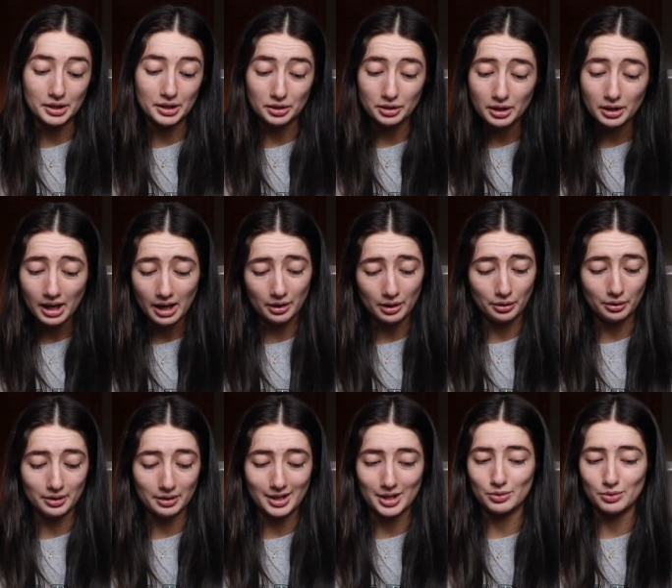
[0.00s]
I don't know how
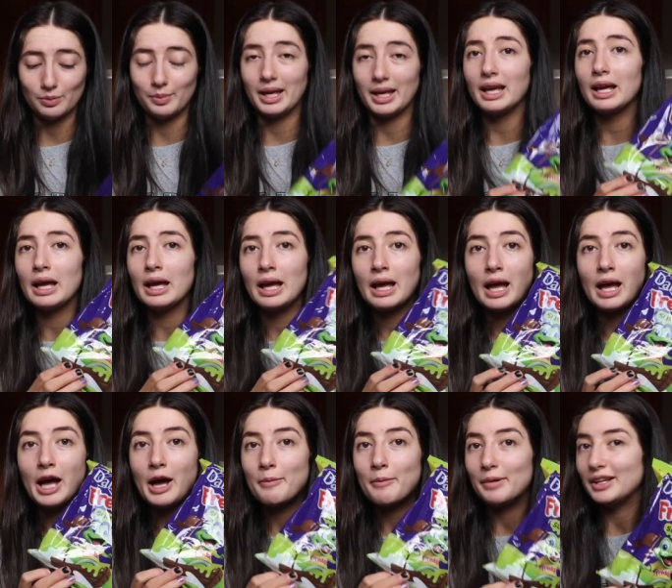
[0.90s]
good these will be,
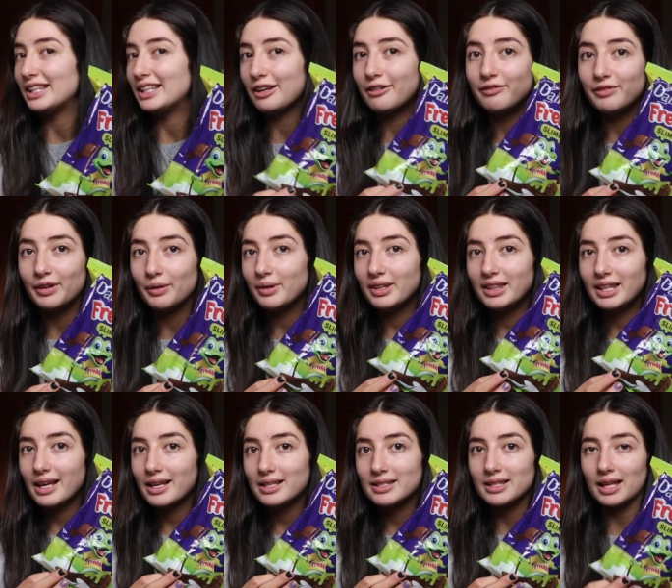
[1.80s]
but they fit with
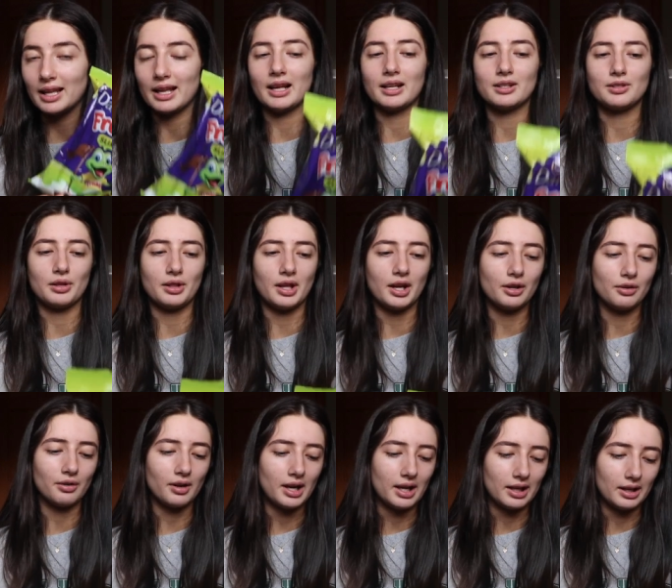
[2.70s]
the aesthetic. So they're
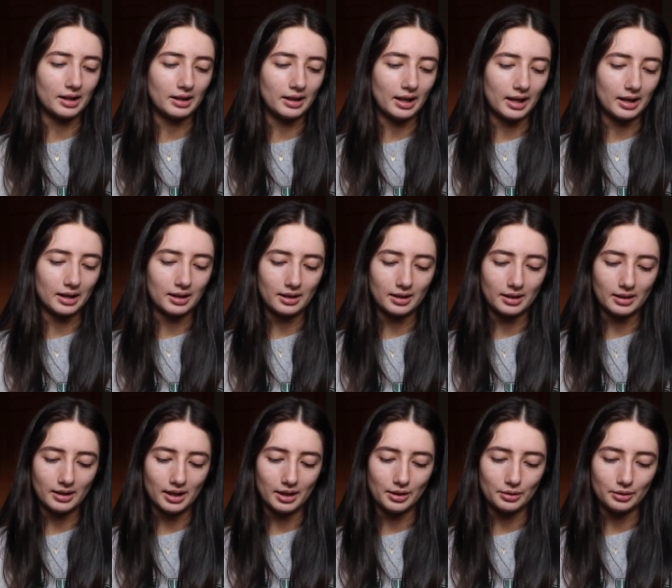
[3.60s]
green and
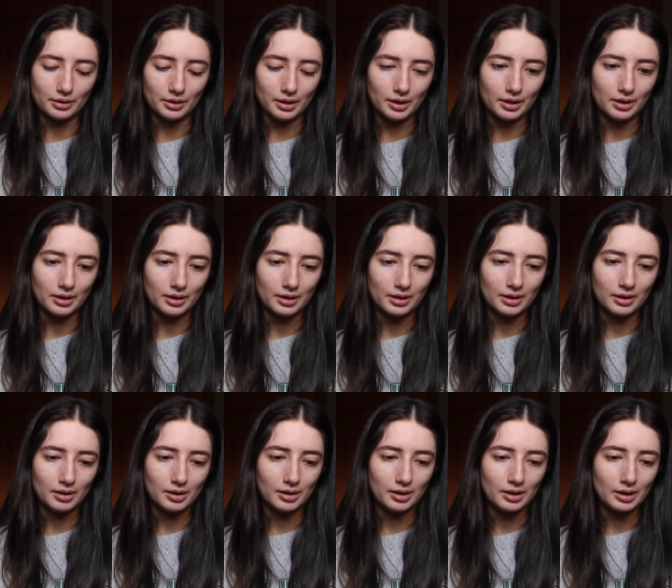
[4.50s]
like they look
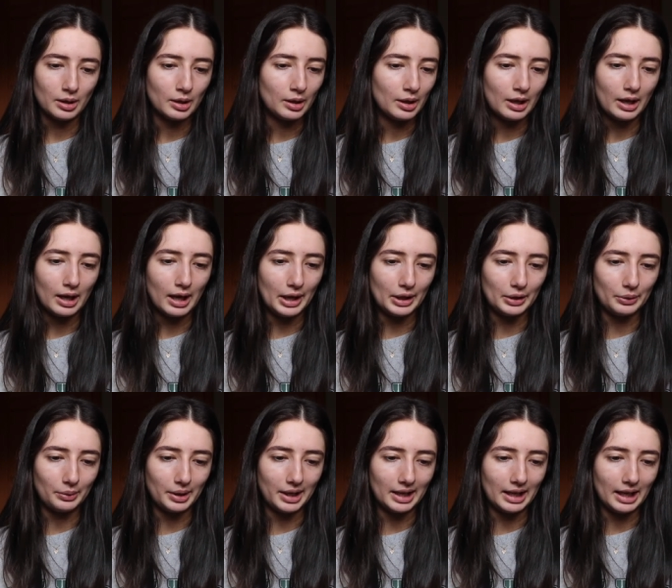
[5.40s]

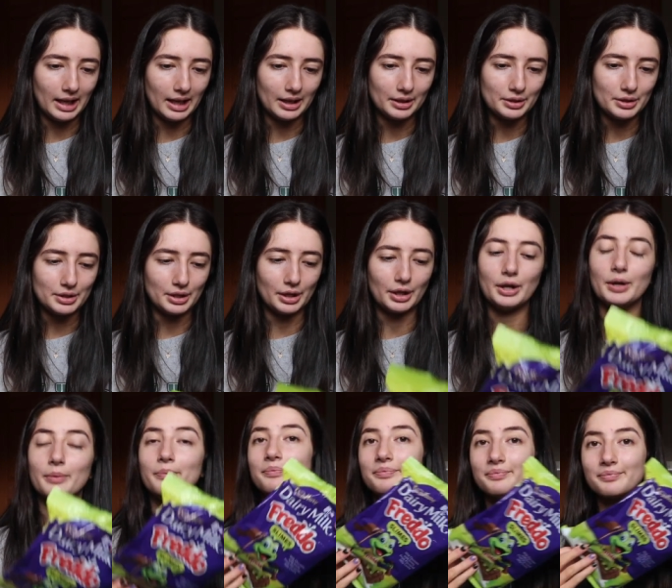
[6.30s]
Halloweeny. So
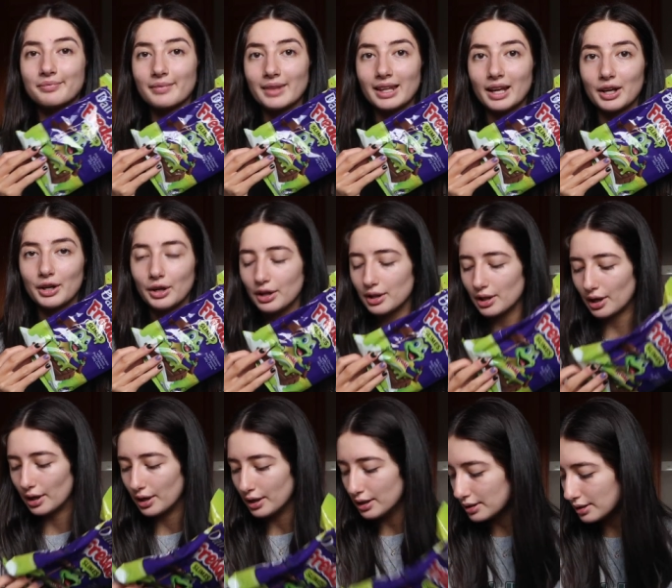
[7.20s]
got
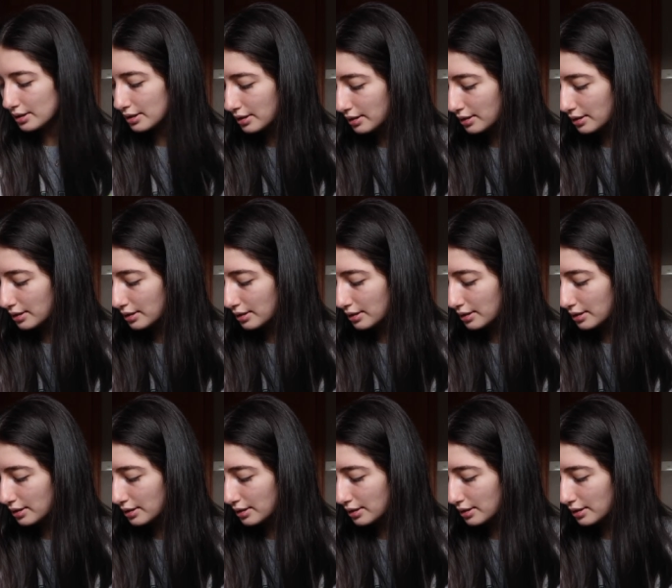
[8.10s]
those.